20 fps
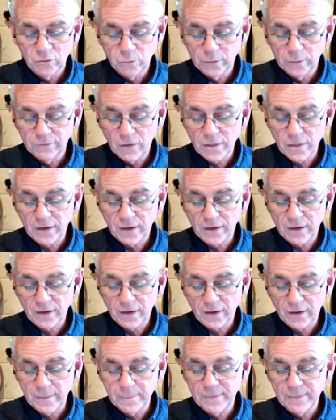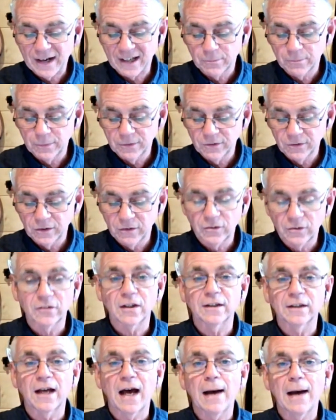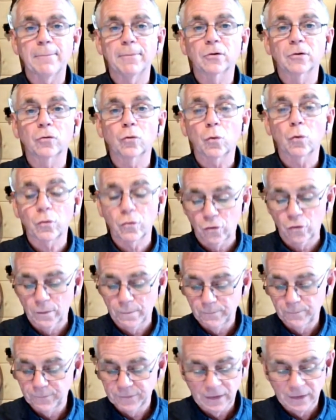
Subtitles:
which would further impact businesses and hamper growth.